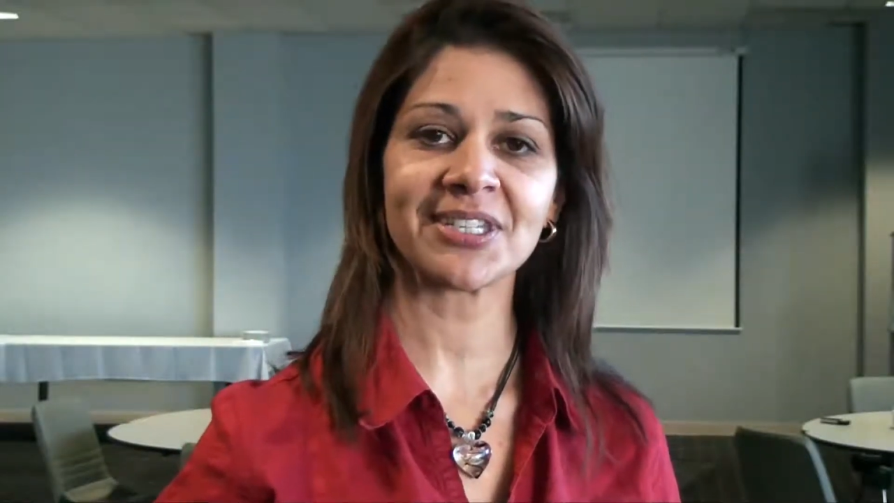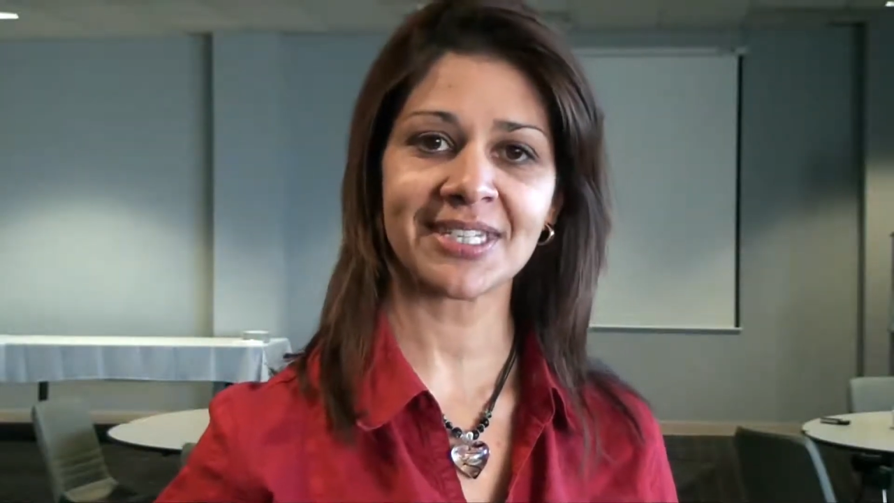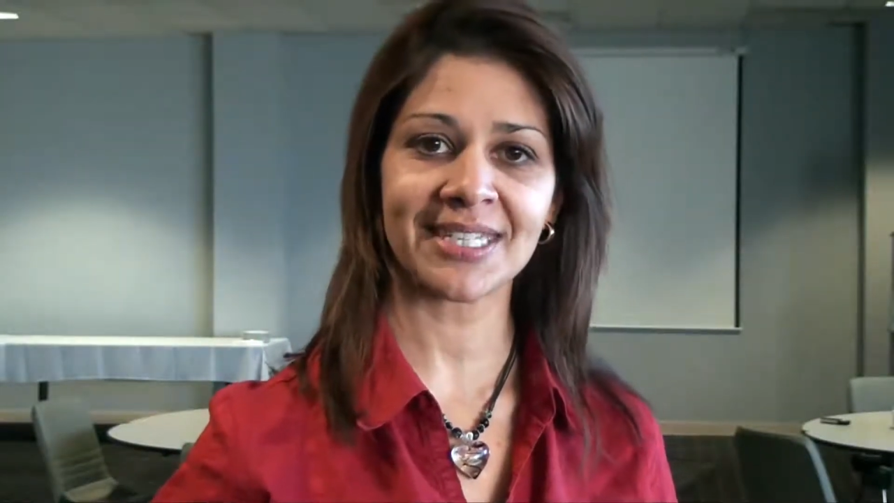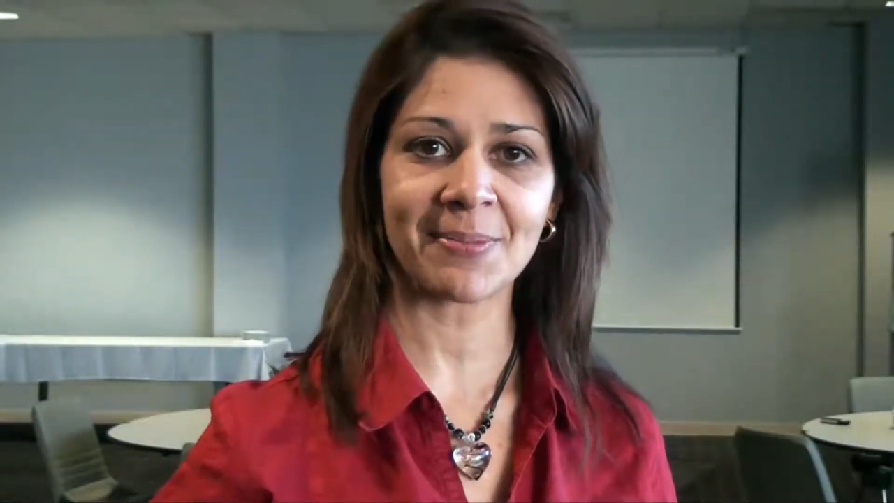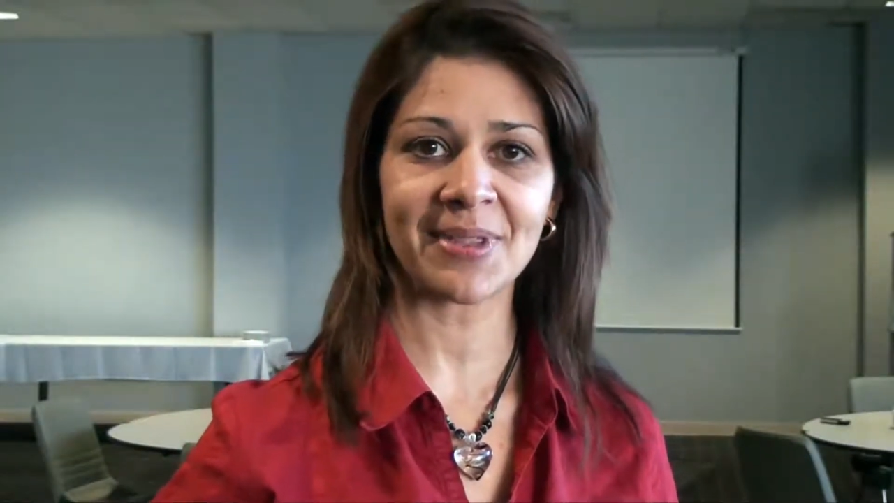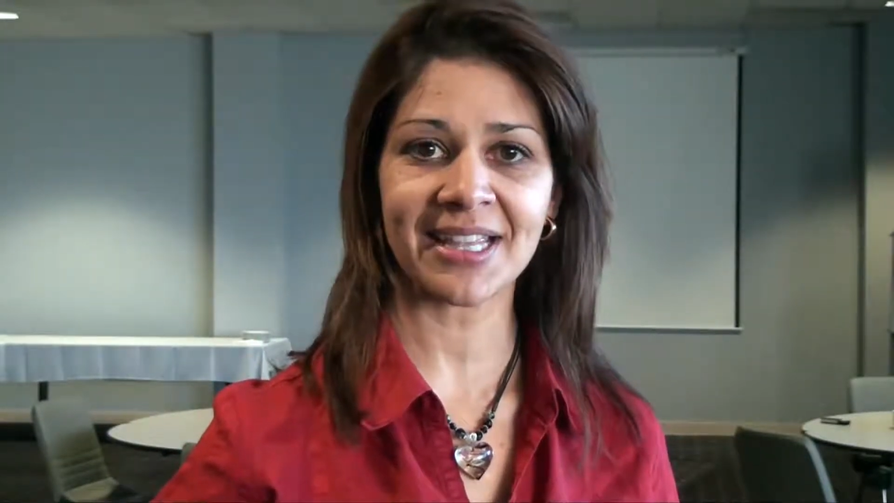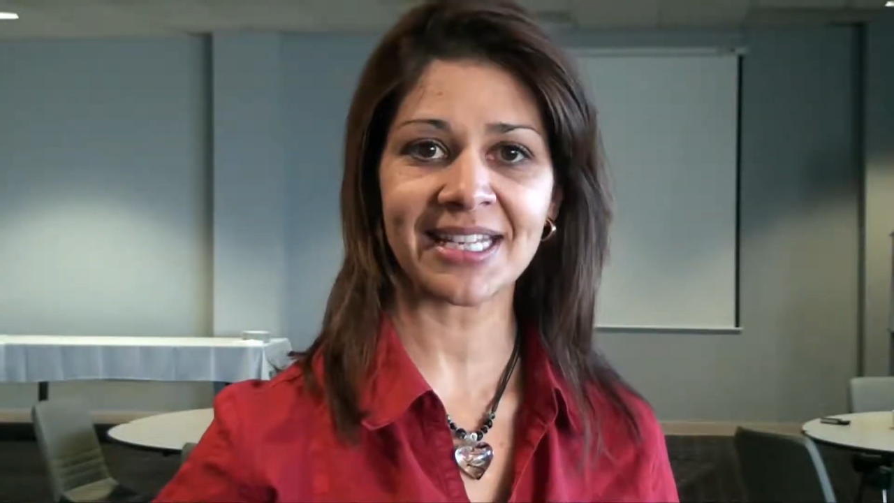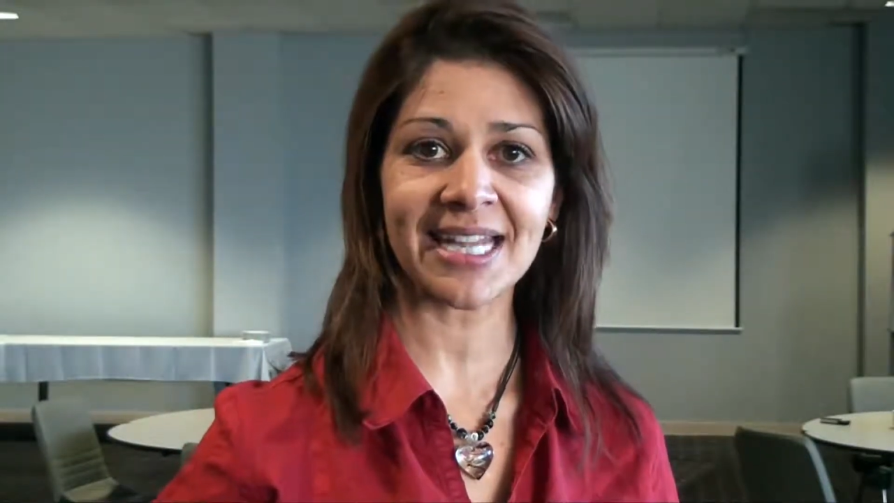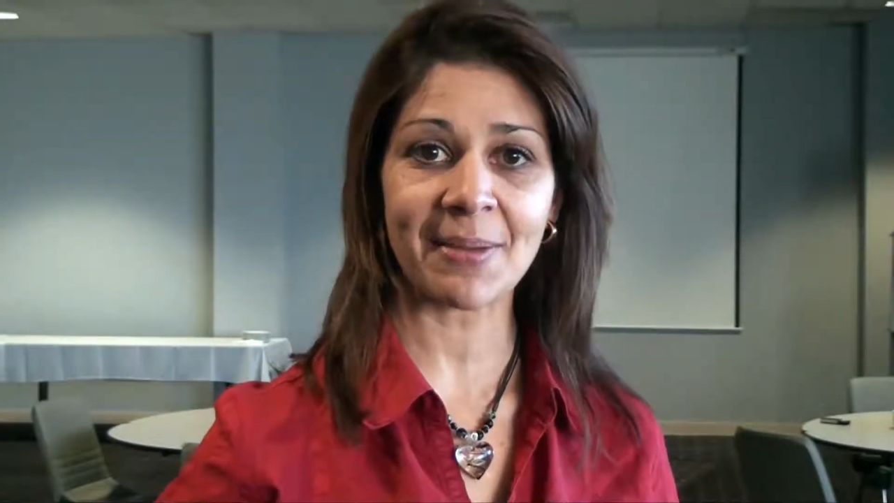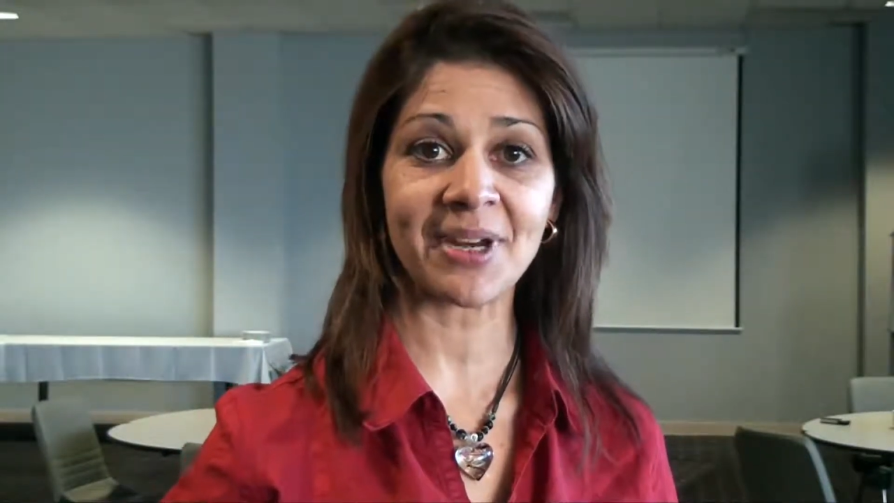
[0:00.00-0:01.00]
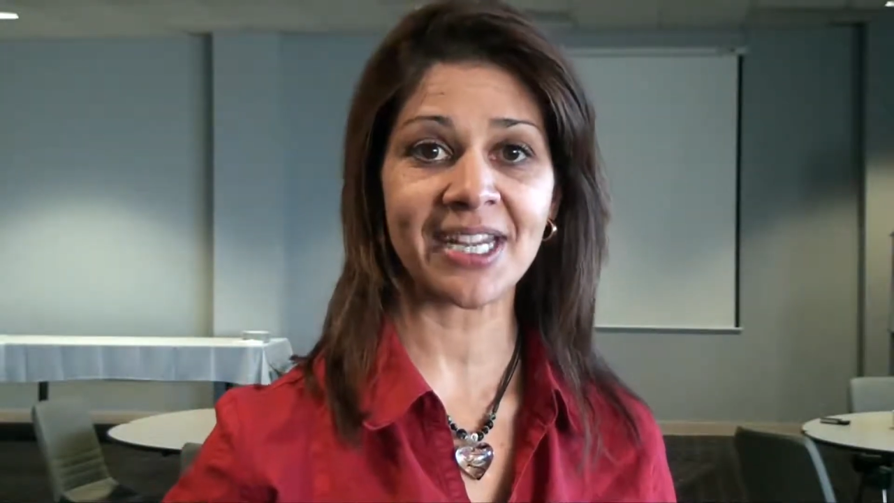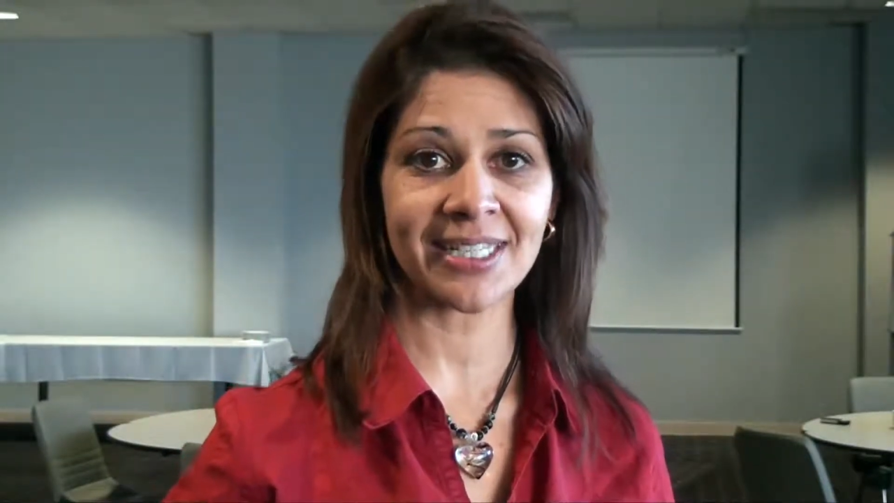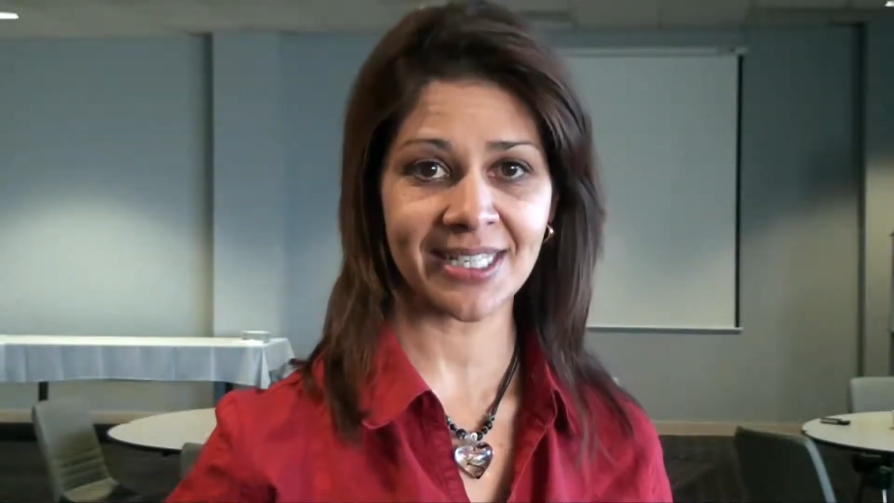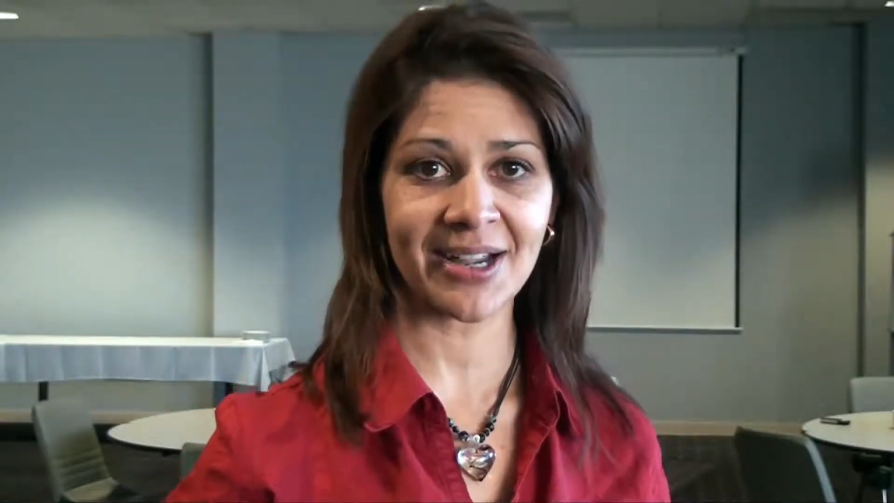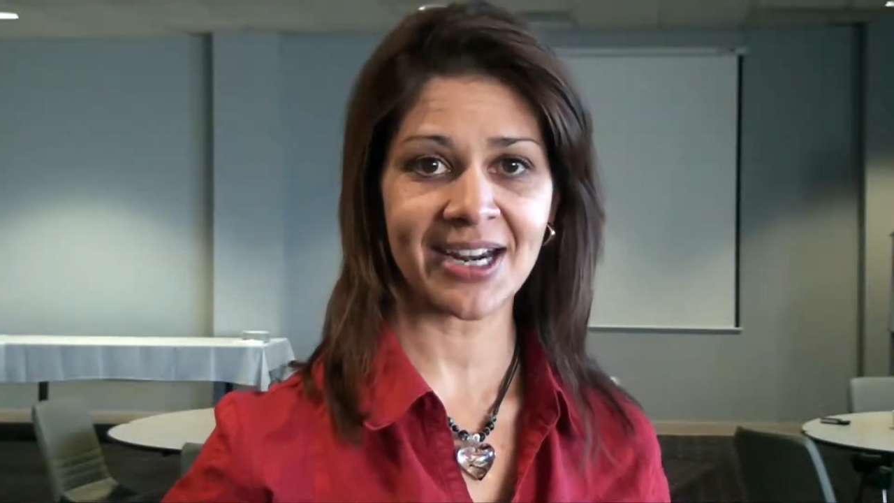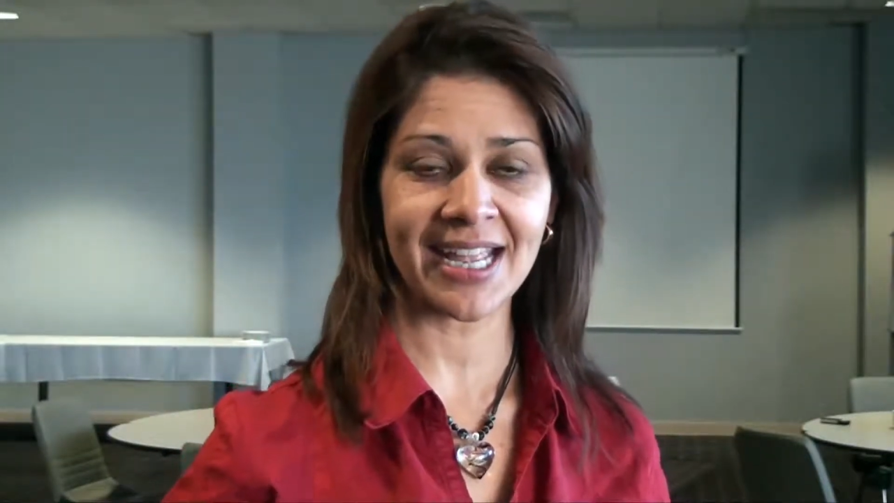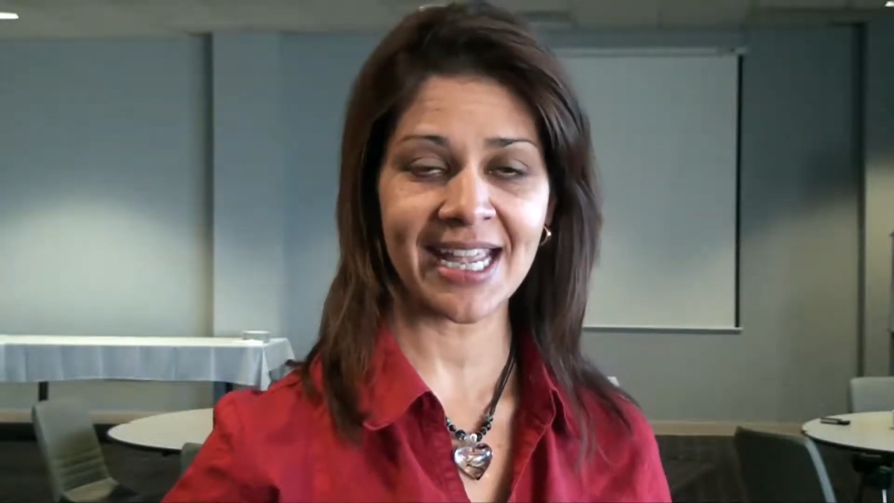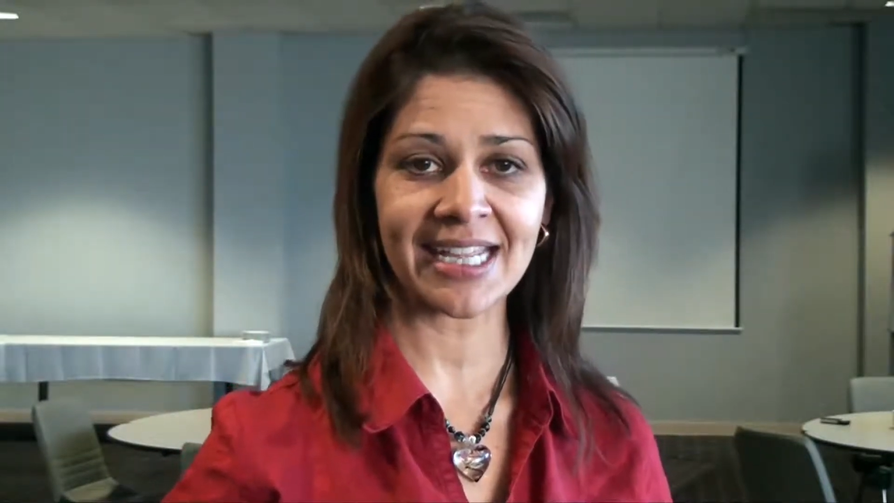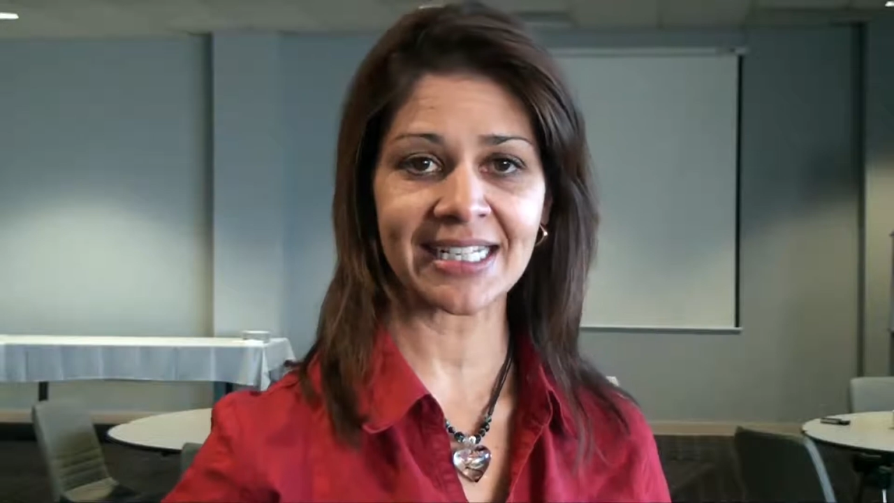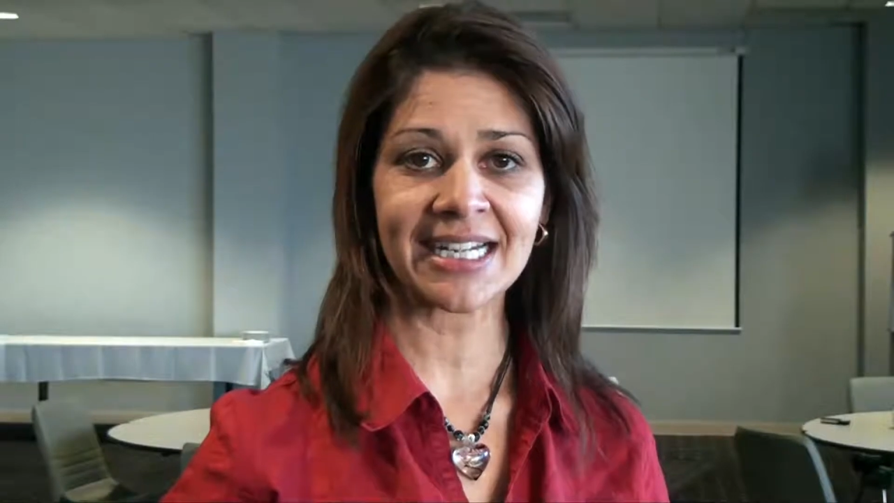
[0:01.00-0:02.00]
to something that's happening inside our
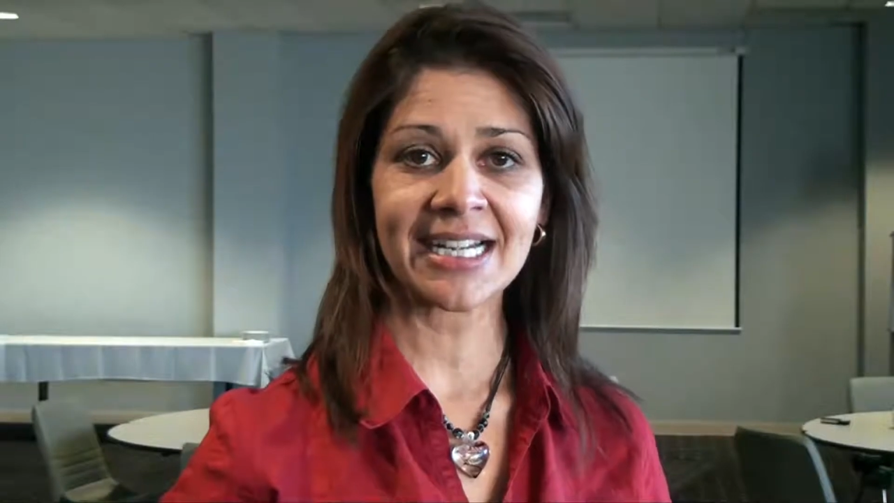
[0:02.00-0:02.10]
head.